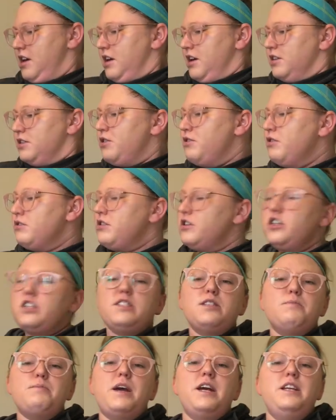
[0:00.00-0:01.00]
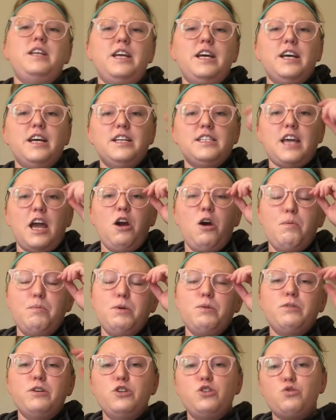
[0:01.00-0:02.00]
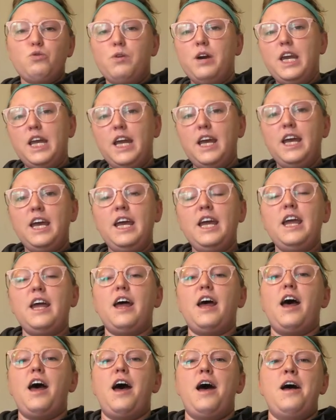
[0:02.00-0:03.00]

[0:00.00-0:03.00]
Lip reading: So those are just some ideas. I hope you enjoyed it.